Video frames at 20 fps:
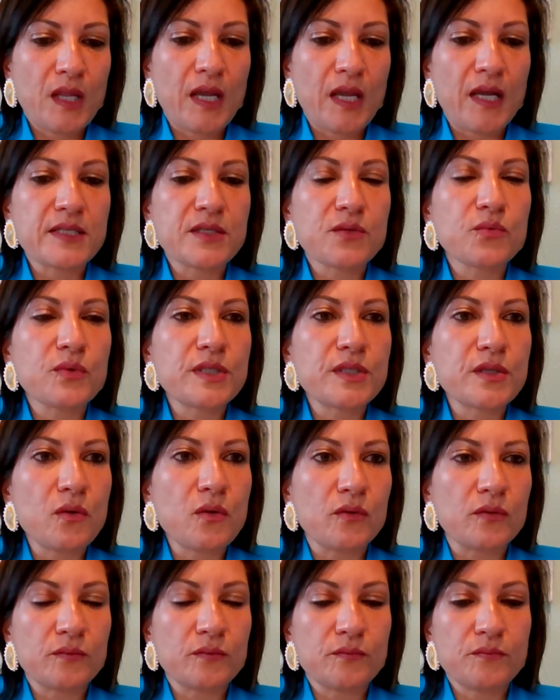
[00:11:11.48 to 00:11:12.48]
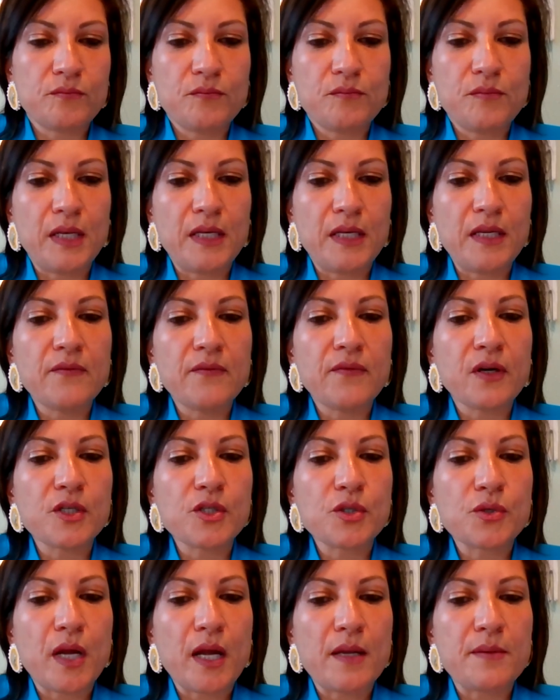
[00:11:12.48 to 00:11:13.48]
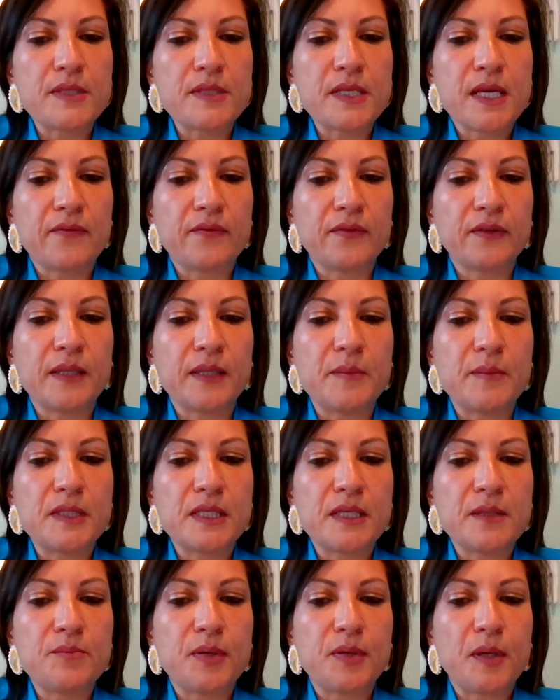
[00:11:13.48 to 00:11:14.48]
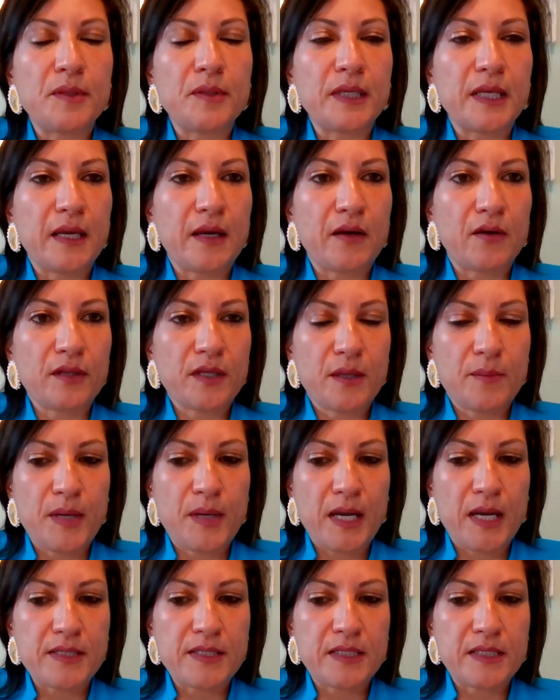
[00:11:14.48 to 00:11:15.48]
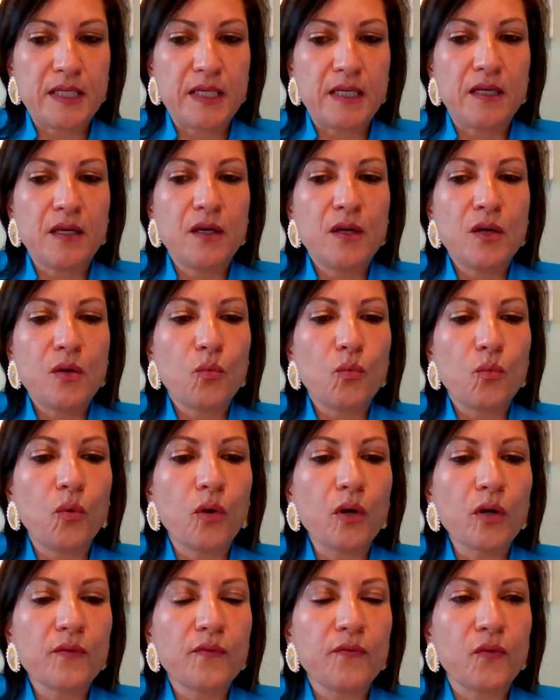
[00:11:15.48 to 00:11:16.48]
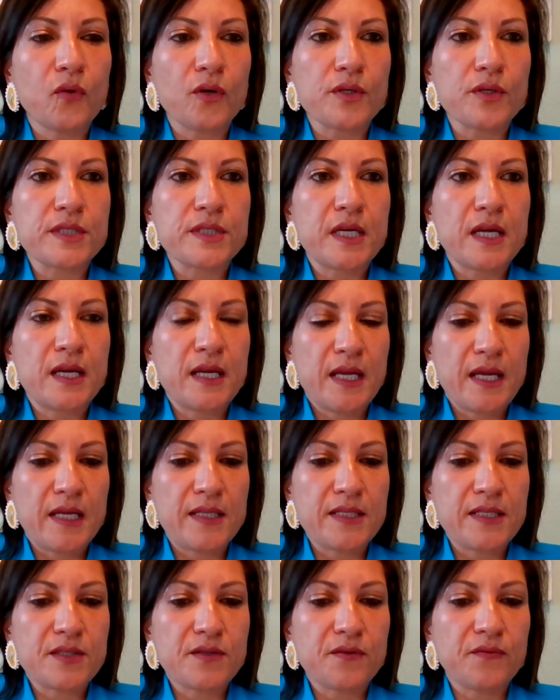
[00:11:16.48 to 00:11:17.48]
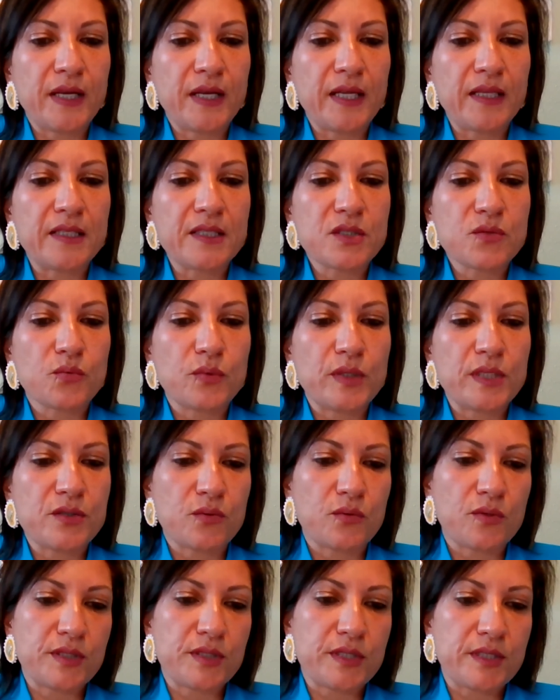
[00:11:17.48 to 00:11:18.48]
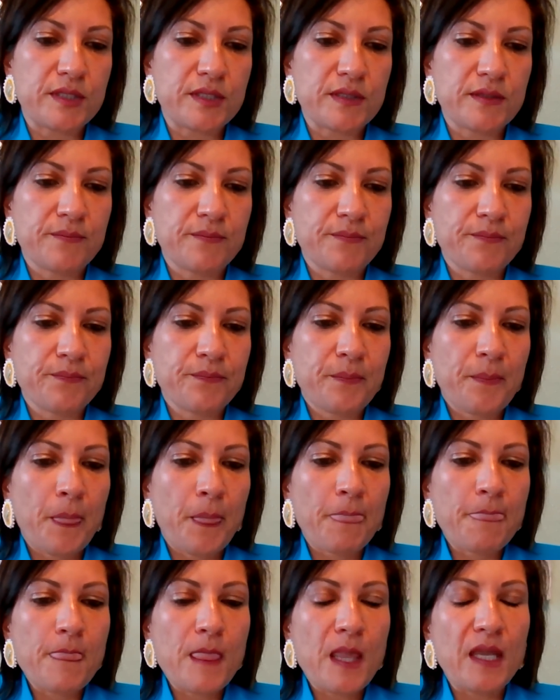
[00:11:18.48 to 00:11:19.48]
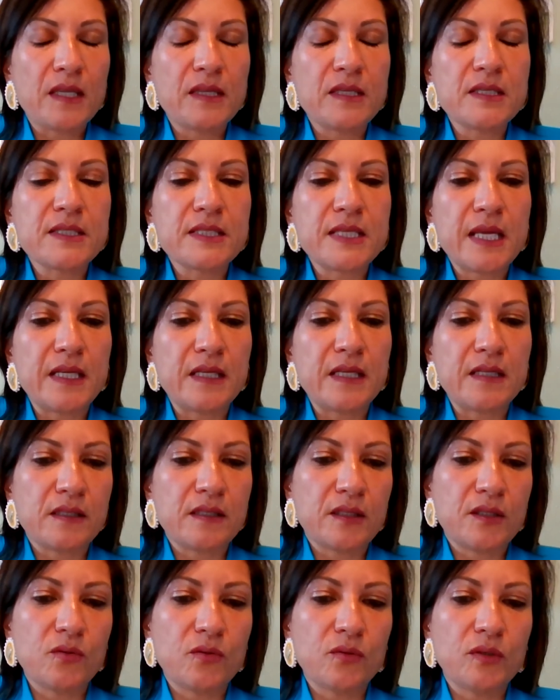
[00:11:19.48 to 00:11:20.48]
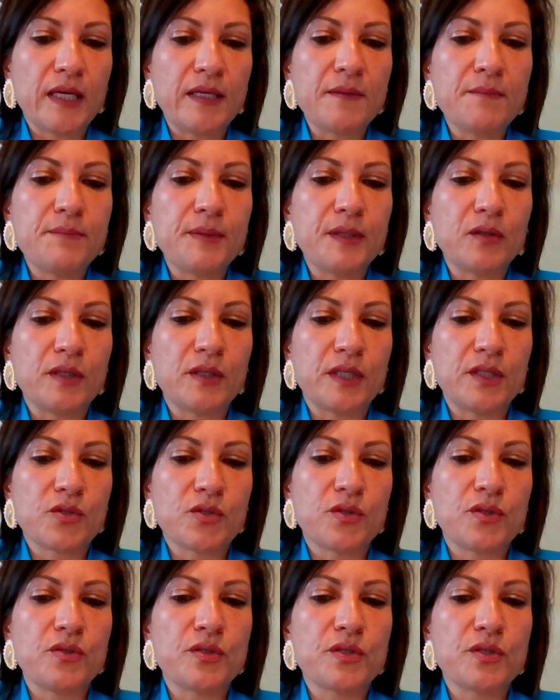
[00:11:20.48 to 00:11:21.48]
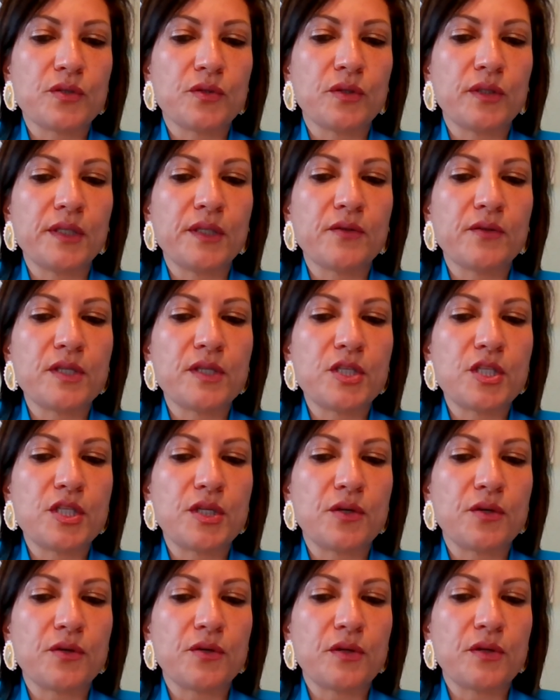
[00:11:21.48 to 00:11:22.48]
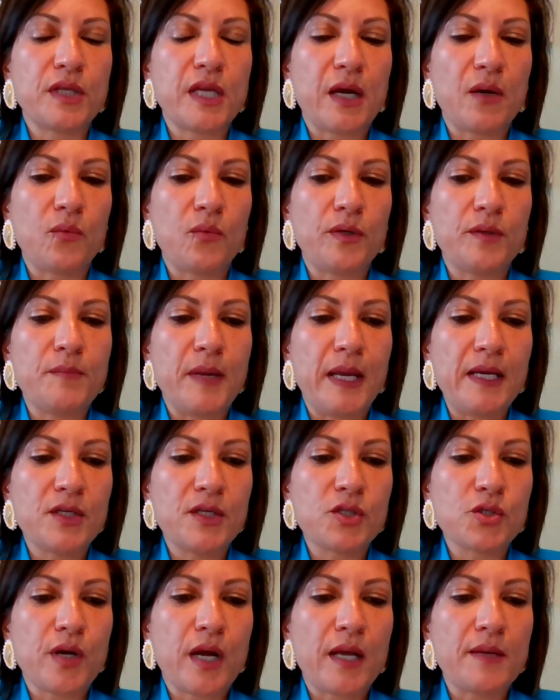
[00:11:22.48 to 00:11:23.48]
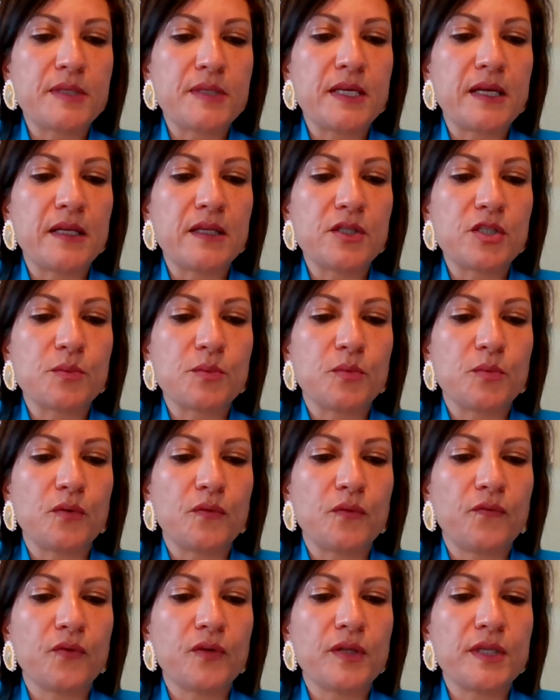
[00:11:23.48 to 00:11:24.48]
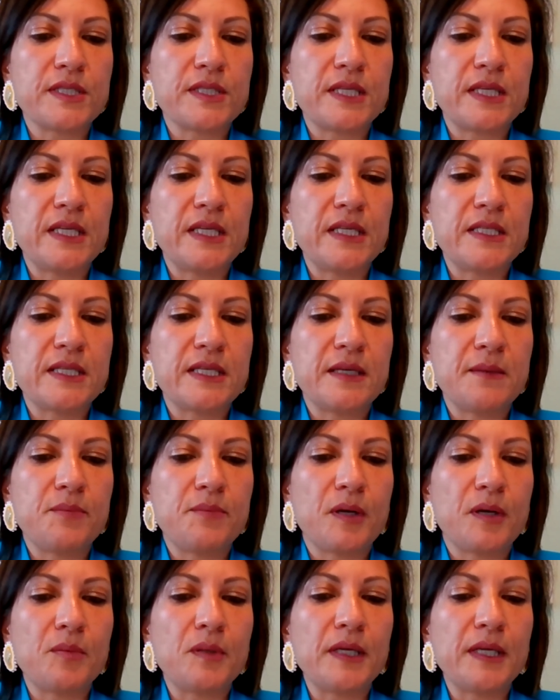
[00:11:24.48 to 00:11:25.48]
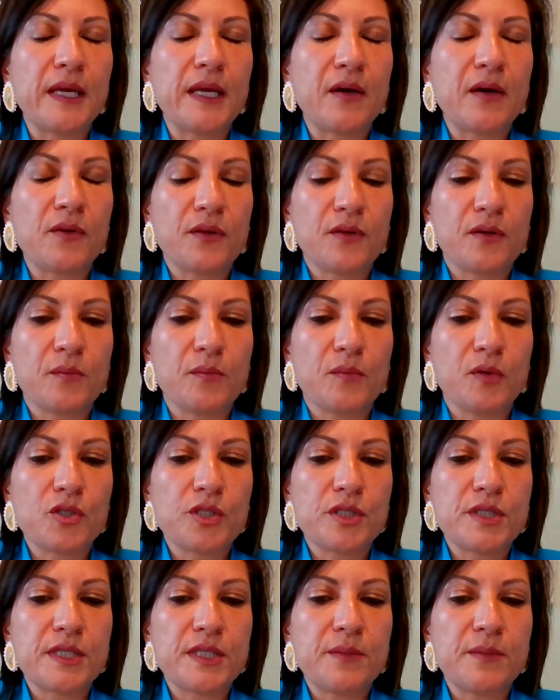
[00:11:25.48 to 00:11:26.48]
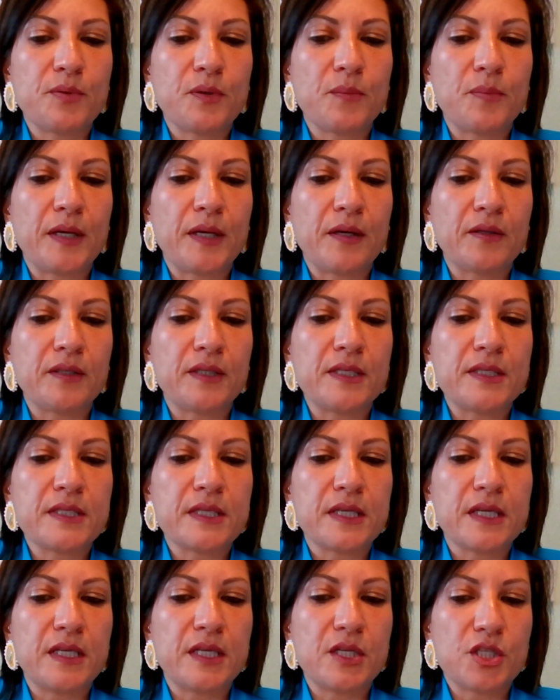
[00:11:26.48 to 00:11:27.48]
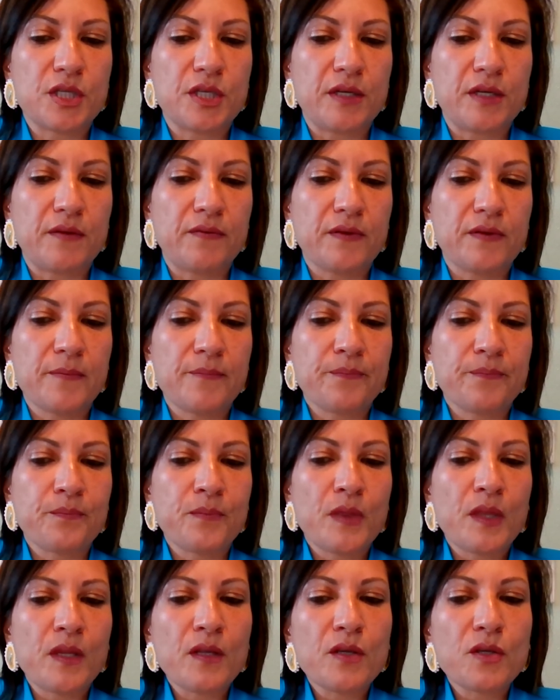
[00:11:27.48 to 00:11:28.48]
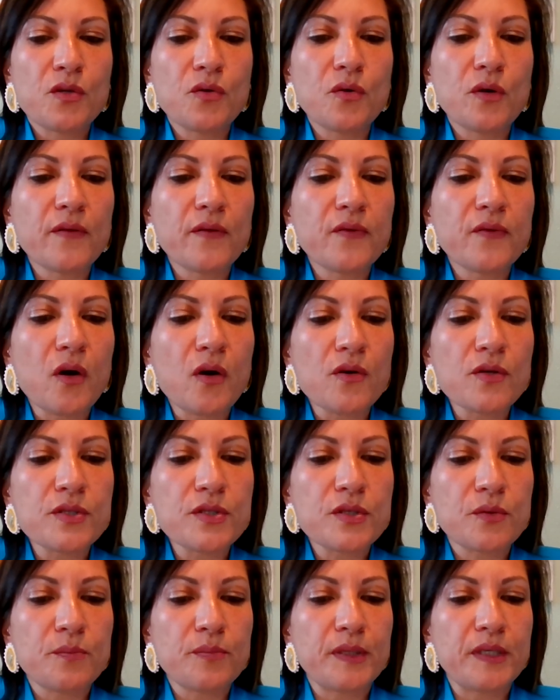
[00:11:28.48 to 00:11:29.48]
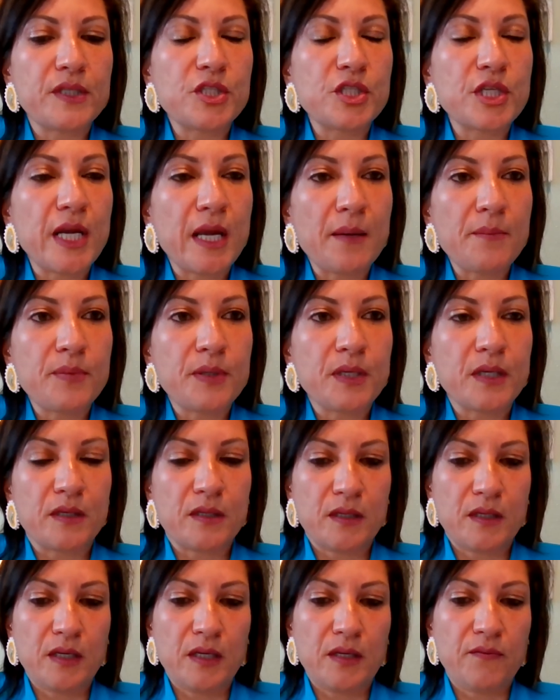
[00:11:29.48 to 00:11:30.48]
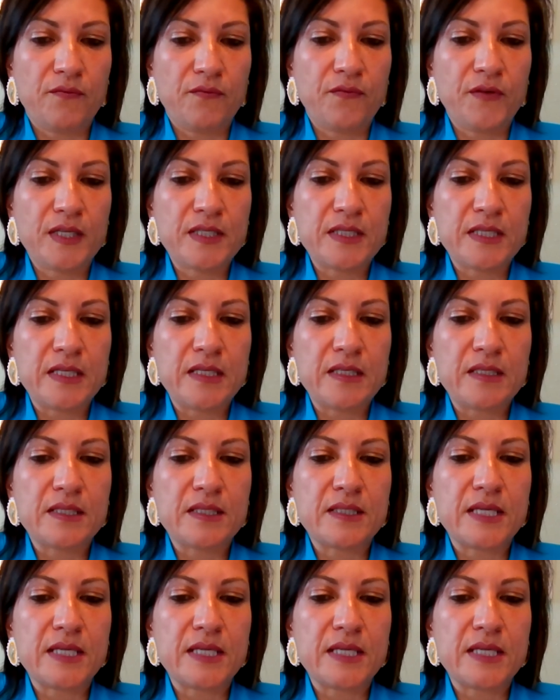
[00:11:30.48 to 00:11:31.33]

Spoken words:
As a result, many of our tribes have limited public health capacity, workforce, and surveillance resources. In the Senate, you led a bill introduced earlier this year that would make tribes eligible for the CDC Public Health Emergency Preparedness Initiative. You have also been a champion in fixing